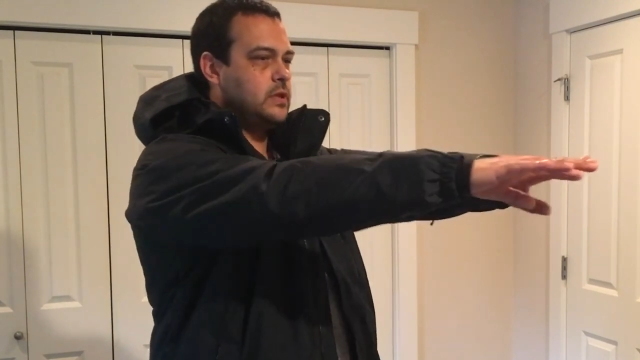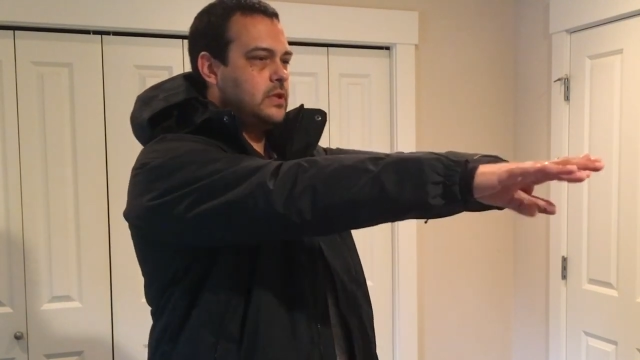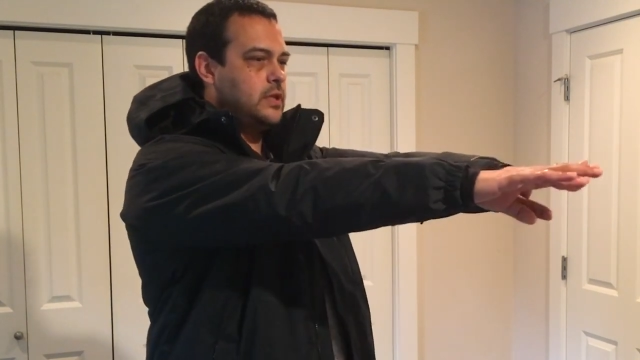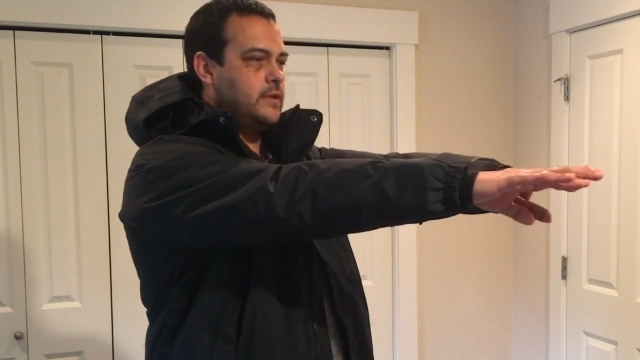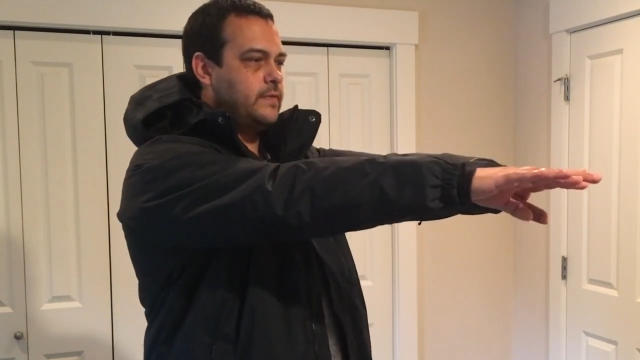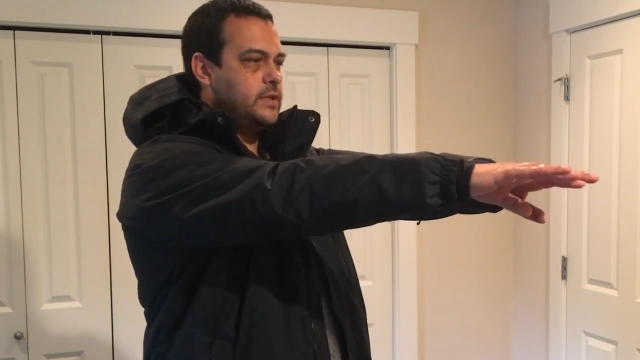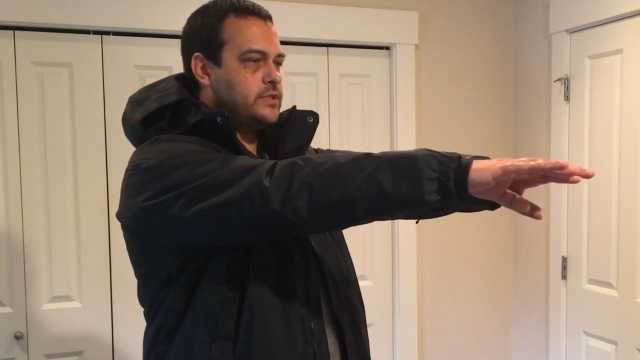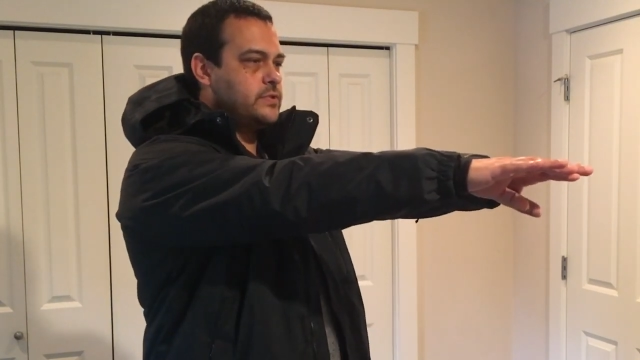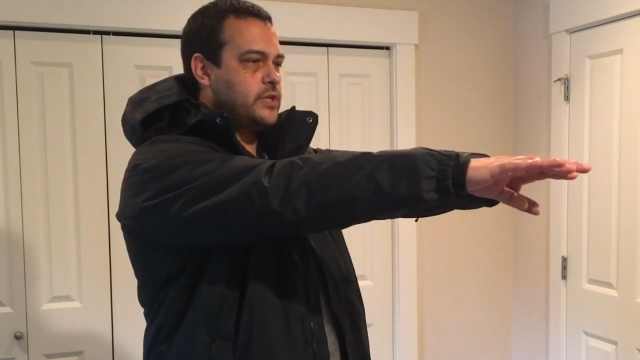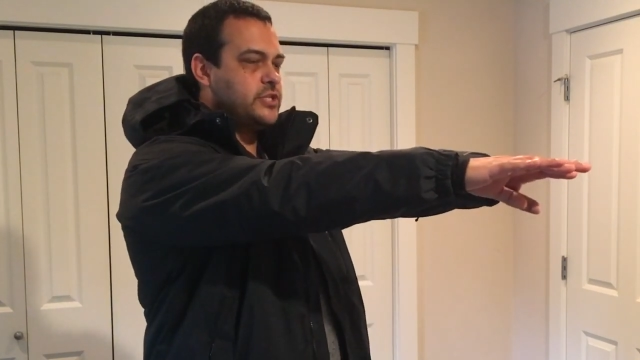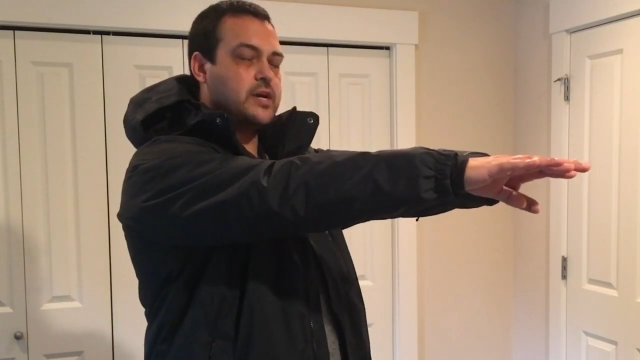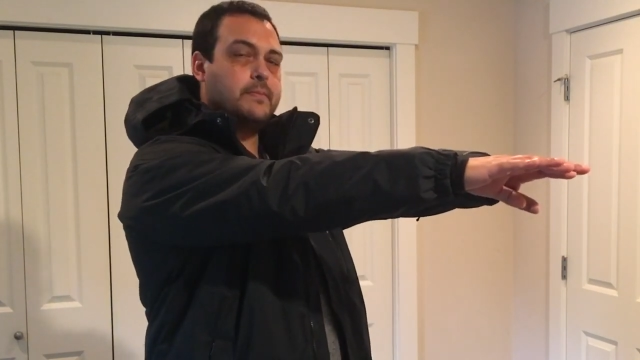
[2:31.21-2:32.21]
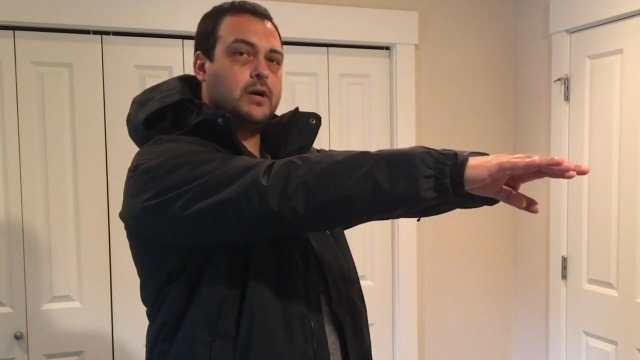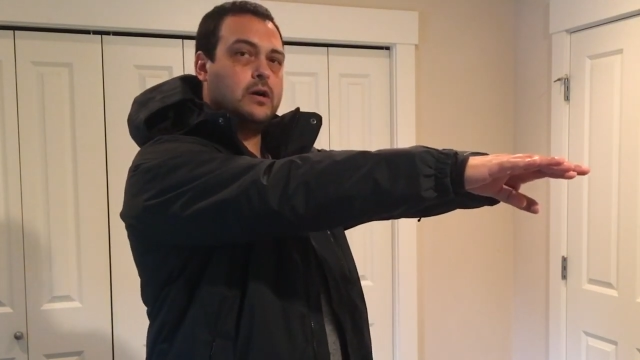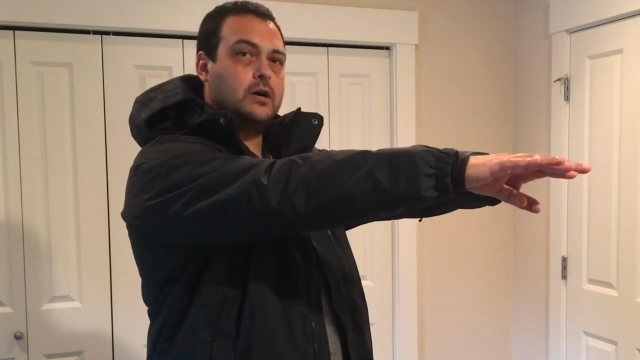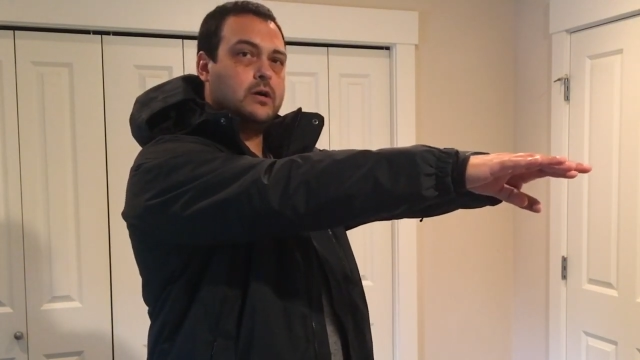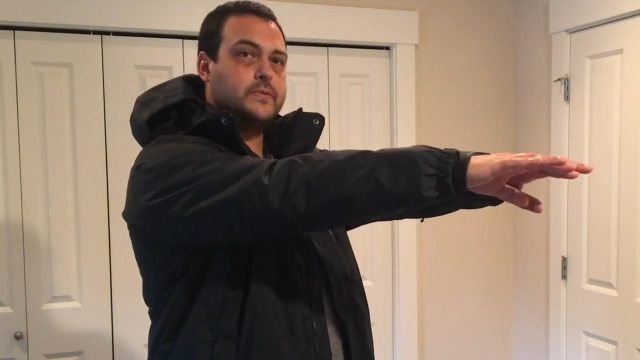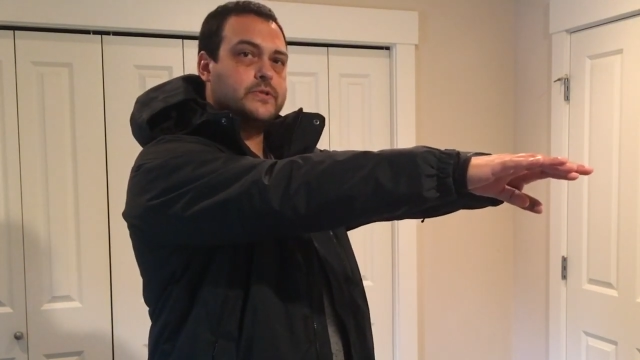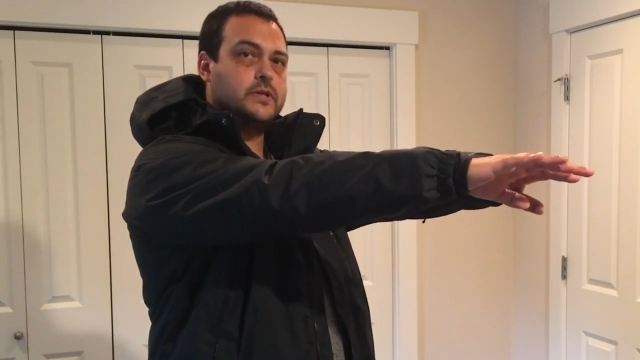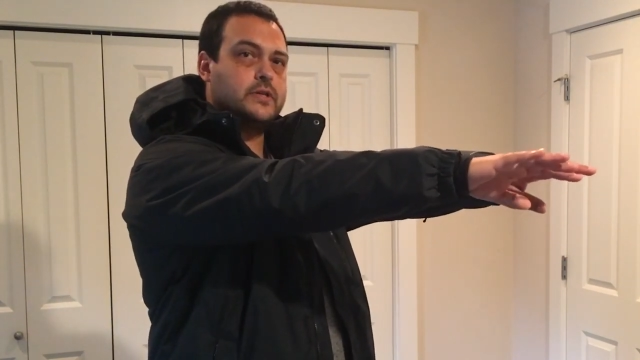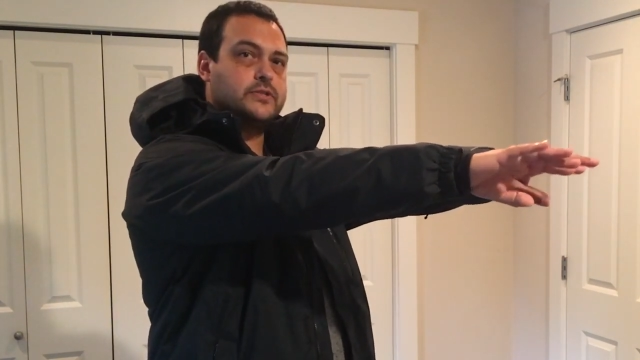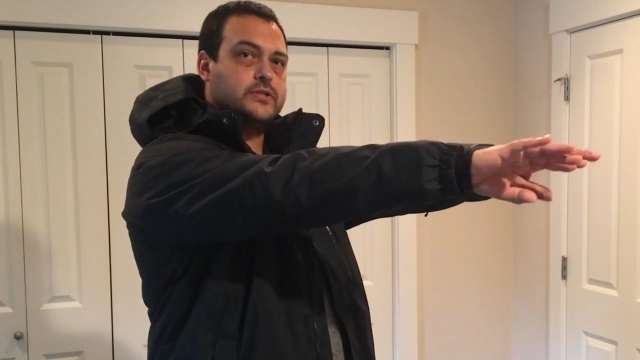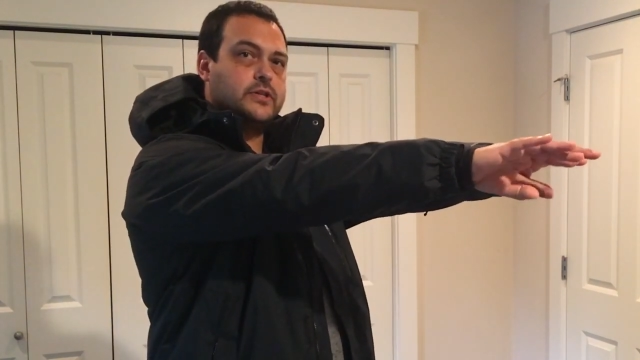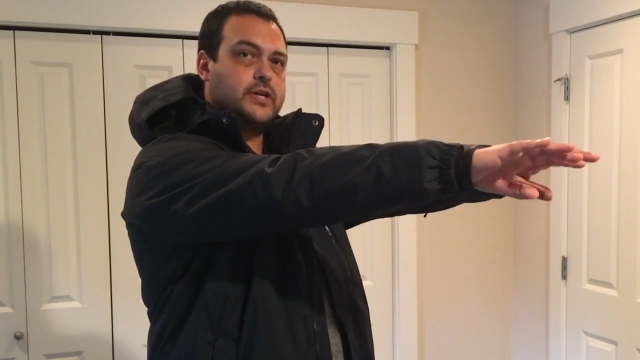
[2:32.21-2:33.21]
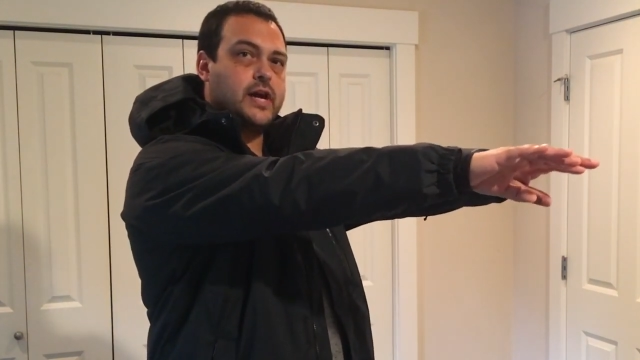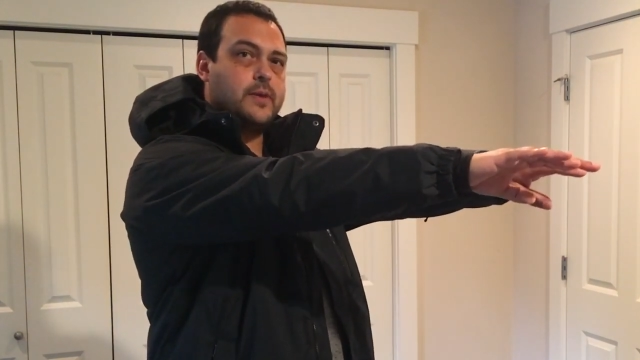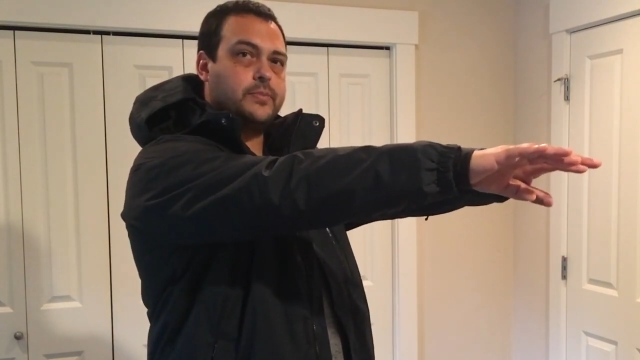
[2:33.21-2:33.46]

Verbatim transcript: And if I stretch out my arms here, I still got